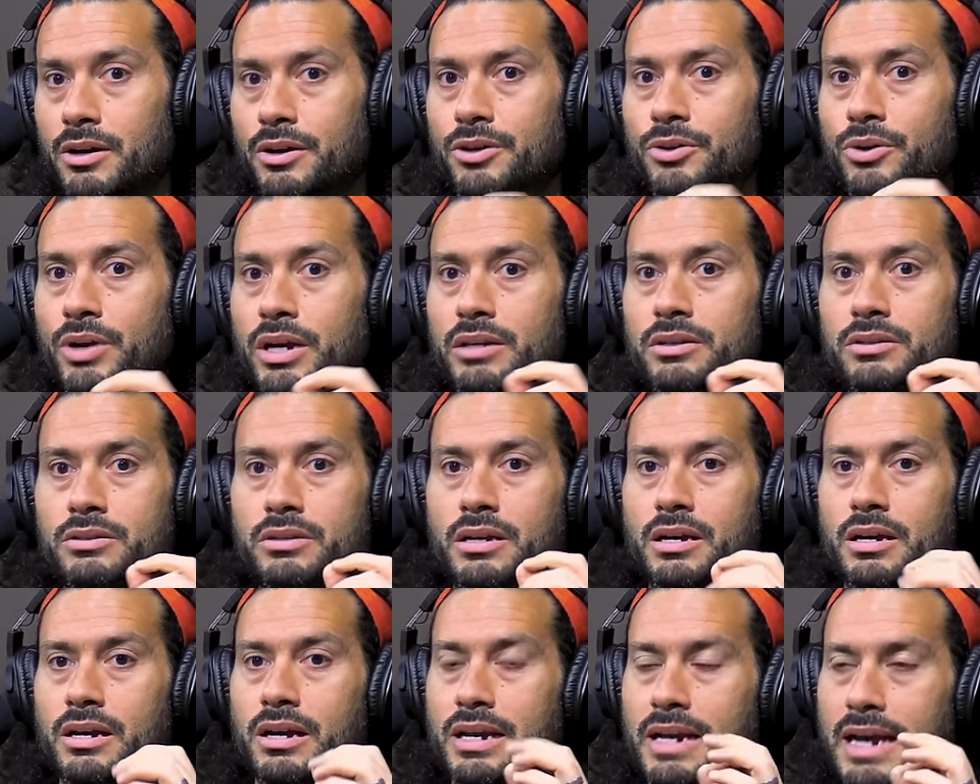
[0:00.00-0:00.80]
You
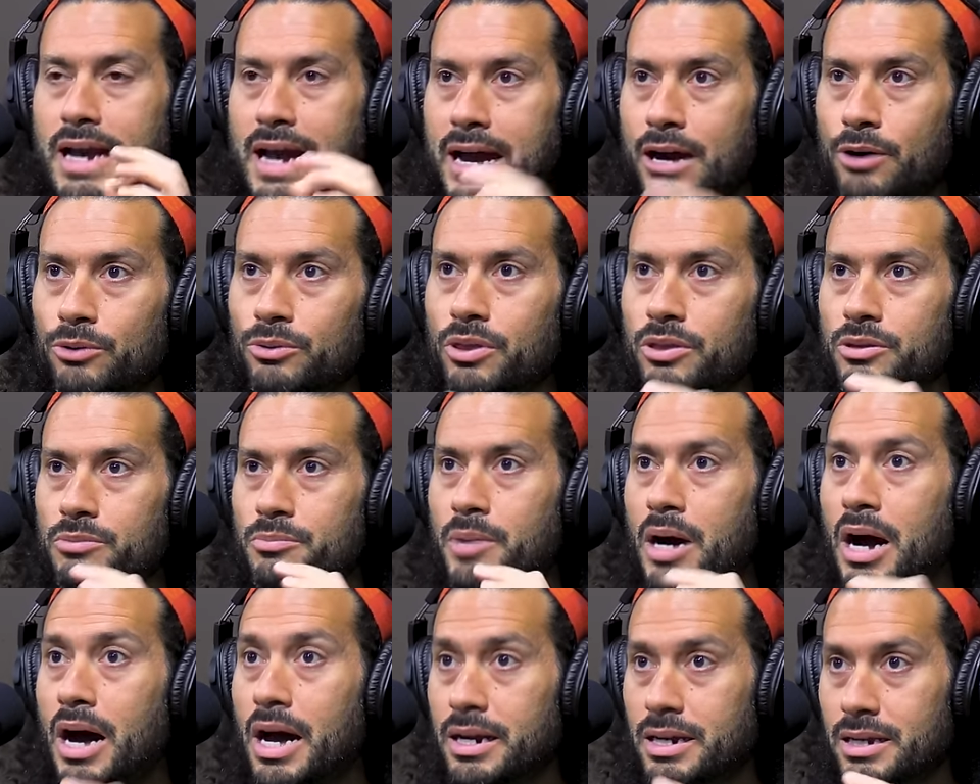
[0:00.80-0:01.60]
can count the
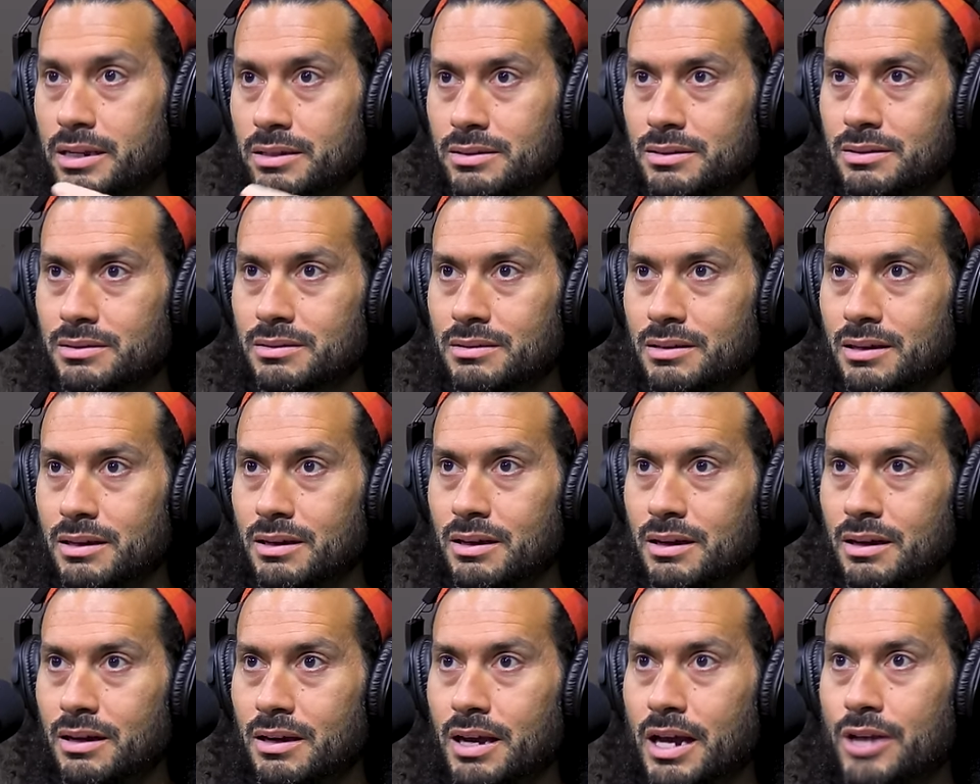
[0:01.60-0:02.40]
bodies
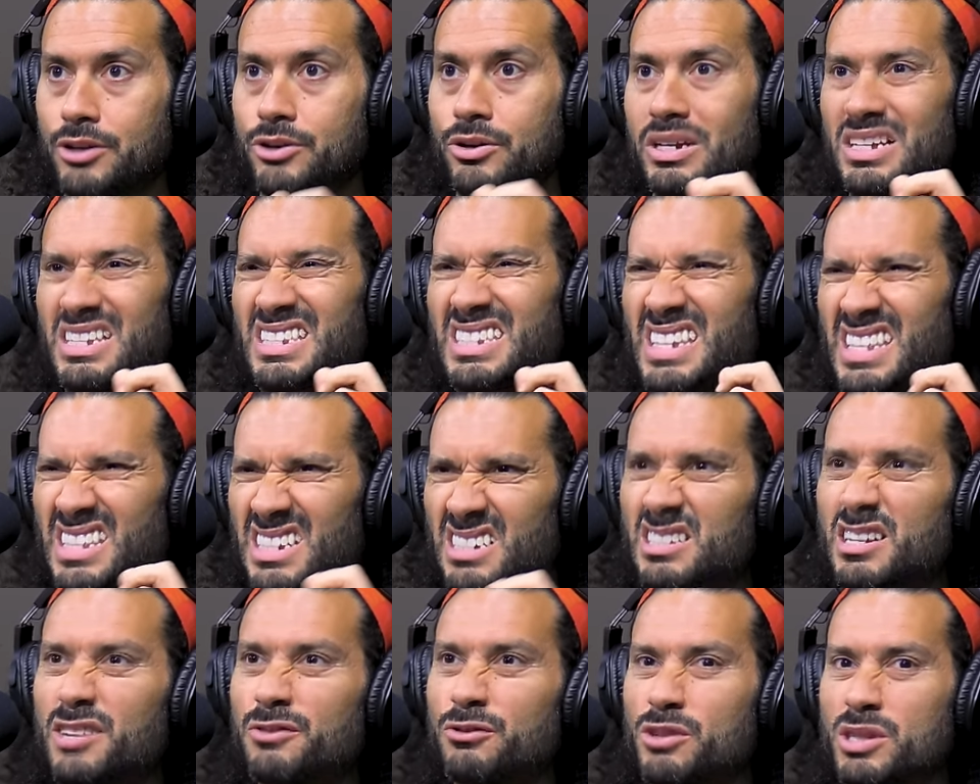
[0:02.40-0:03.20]
and you can see
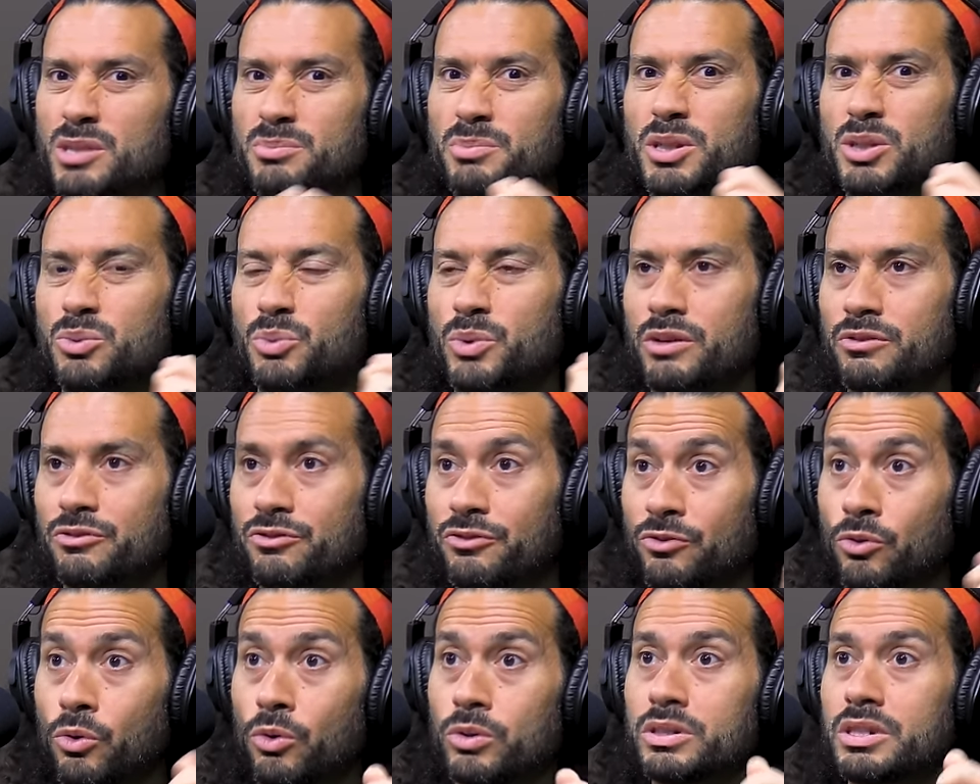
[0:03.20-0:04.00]
the difference between
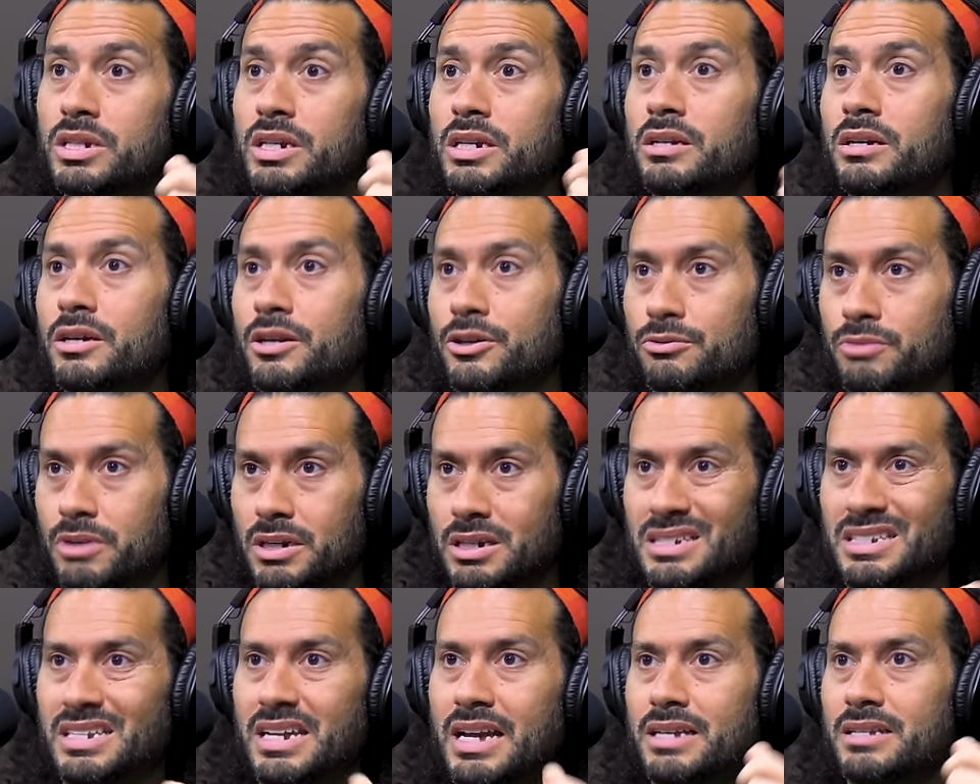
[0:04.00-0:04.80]

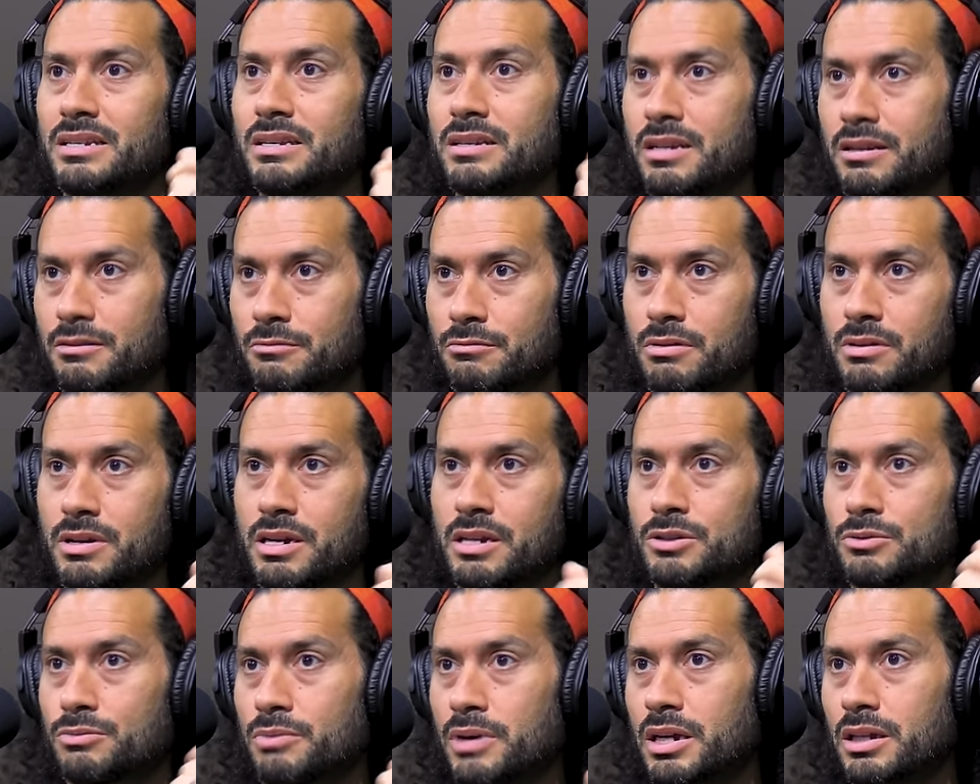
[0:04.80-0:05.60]
1,400 dead
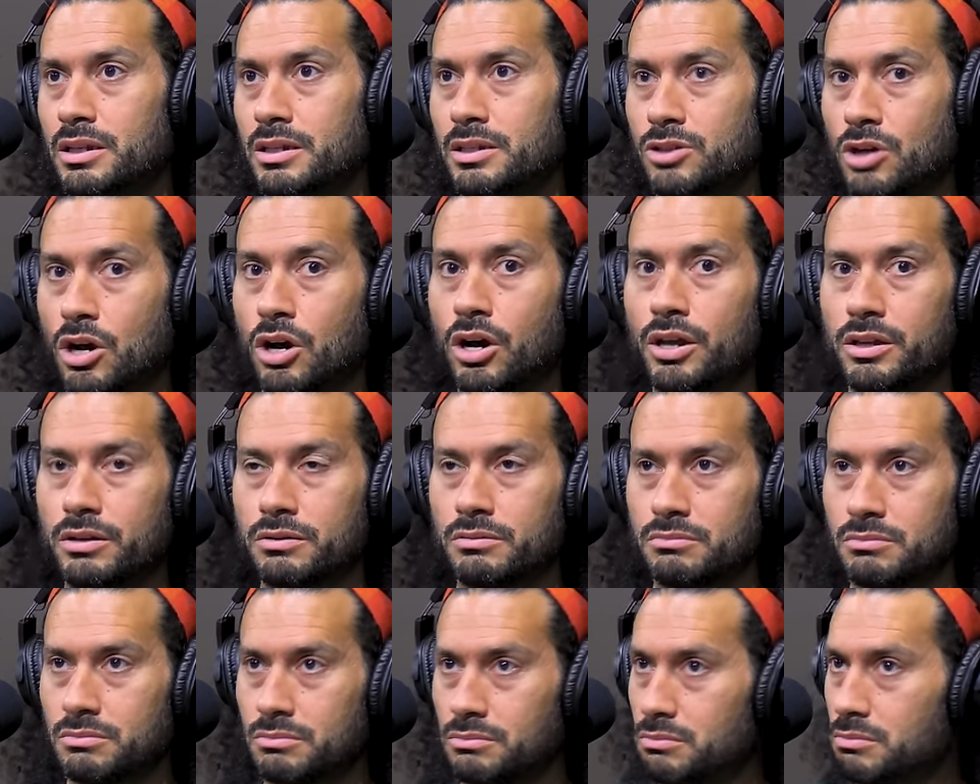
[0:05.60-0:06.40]
Israelis
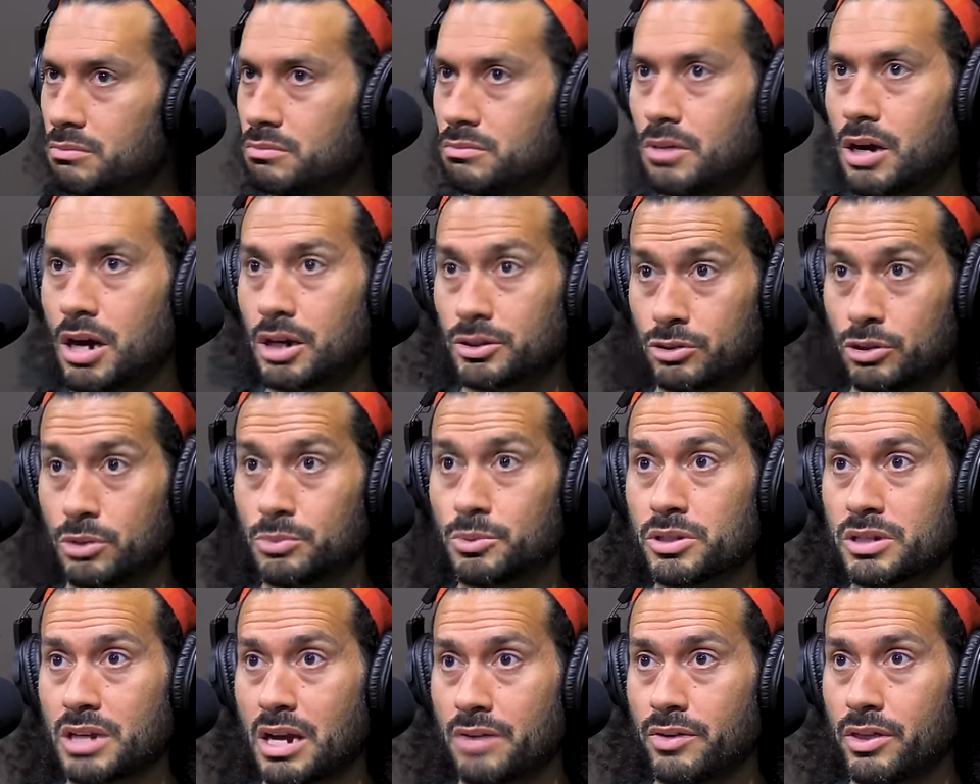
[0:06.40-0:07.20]
on
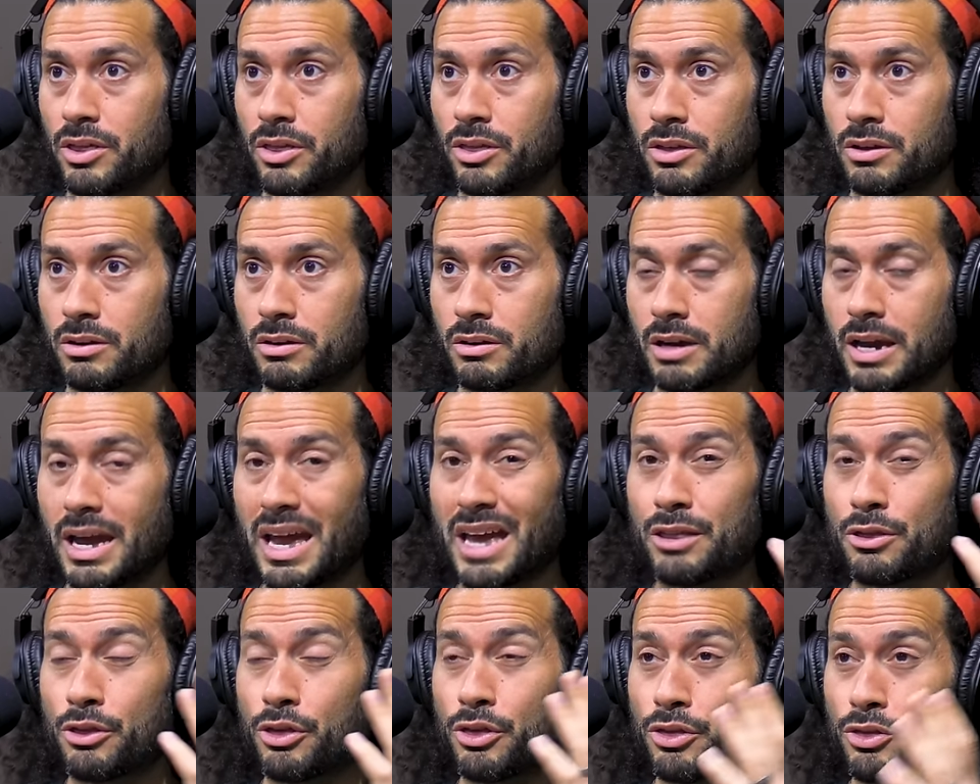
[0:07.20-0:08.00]
October 7th
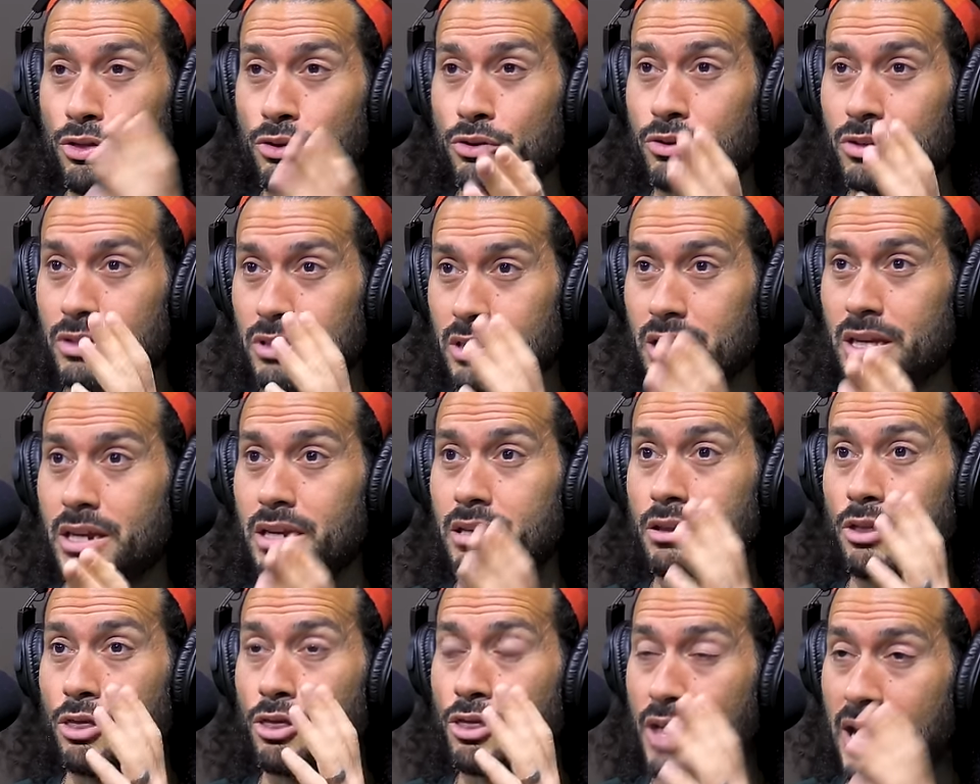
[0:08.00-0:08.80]
and
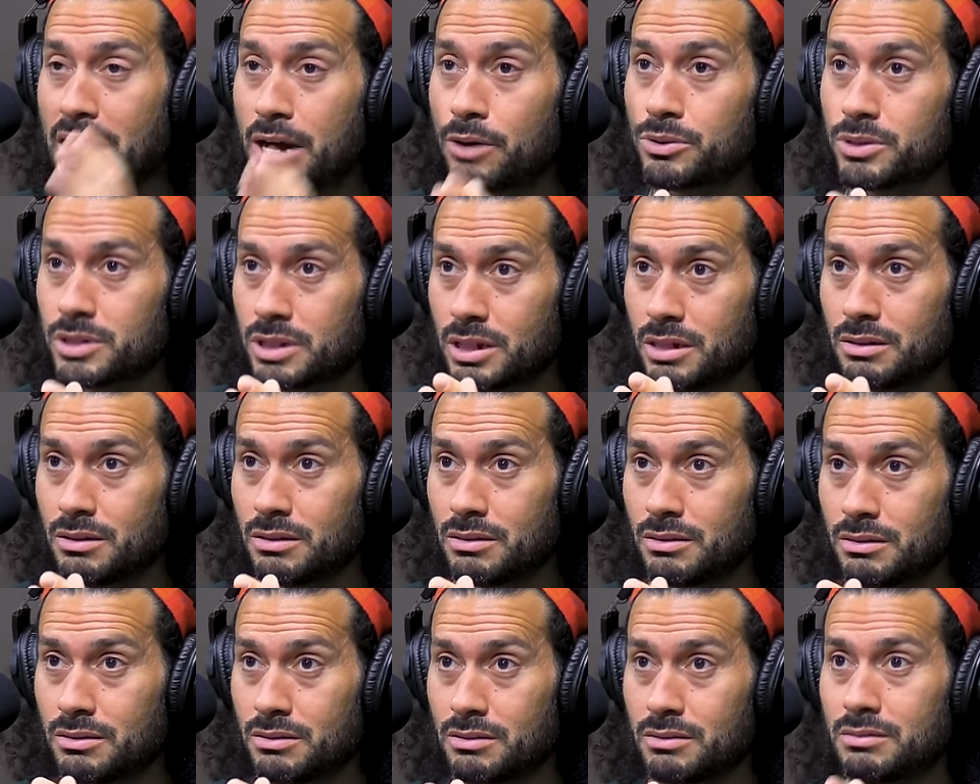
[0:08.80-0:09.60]

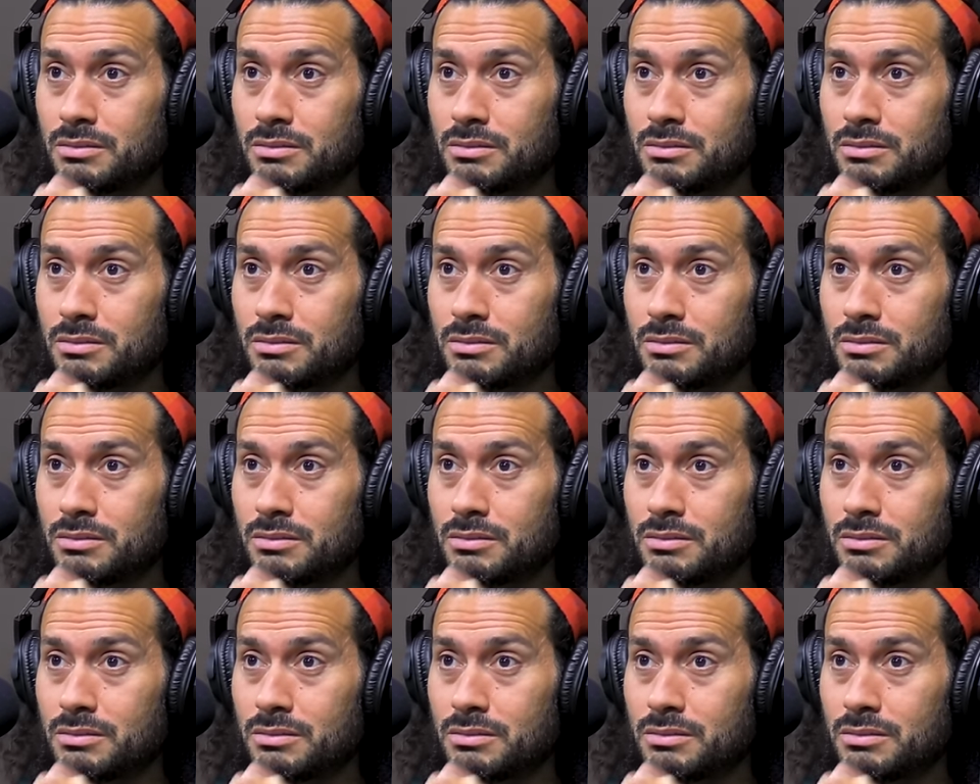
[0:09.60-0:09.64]
13,000